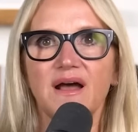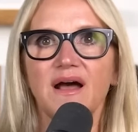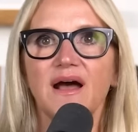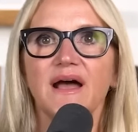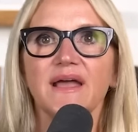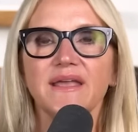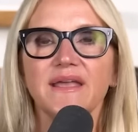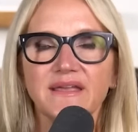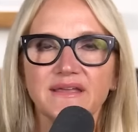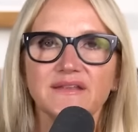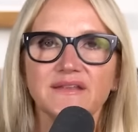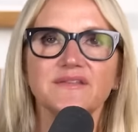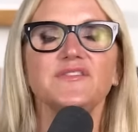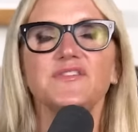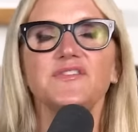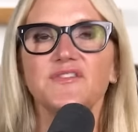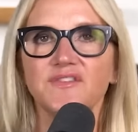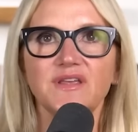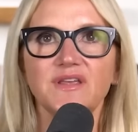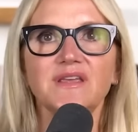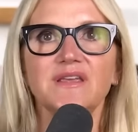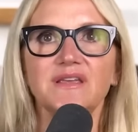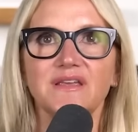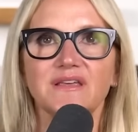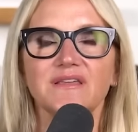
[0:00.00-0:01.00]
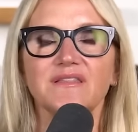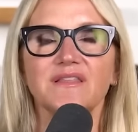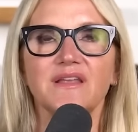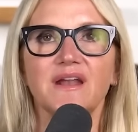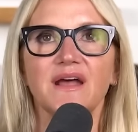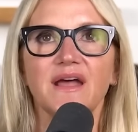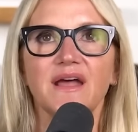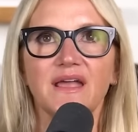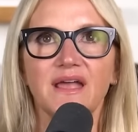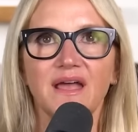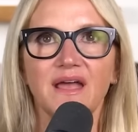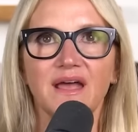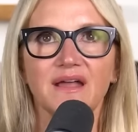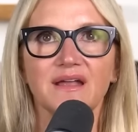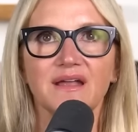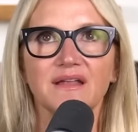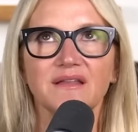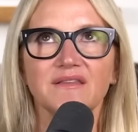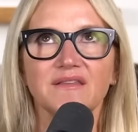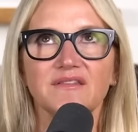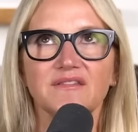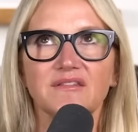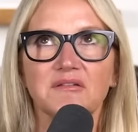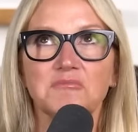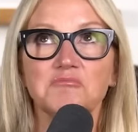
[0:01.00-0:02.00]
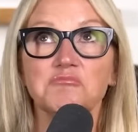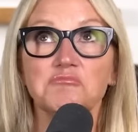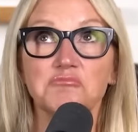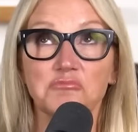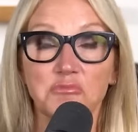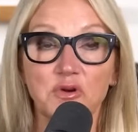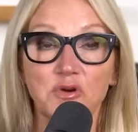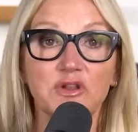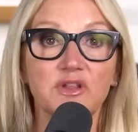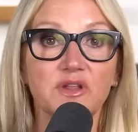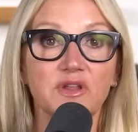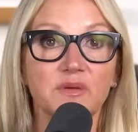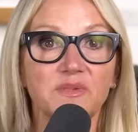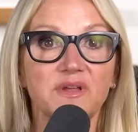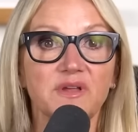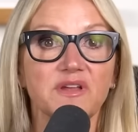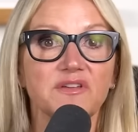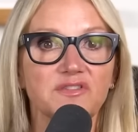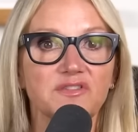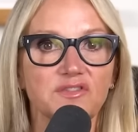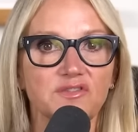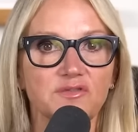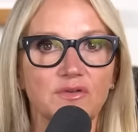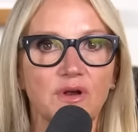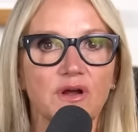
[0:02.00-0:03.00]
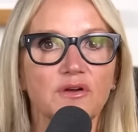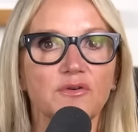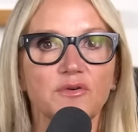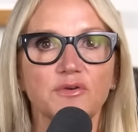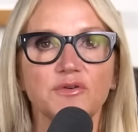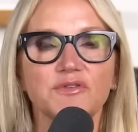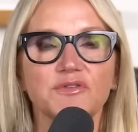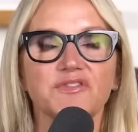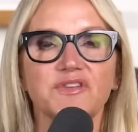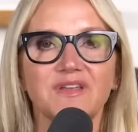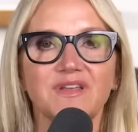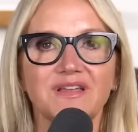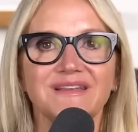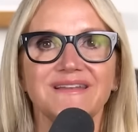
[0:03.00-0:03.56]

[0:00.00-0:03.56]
I can see that I had some really big struggles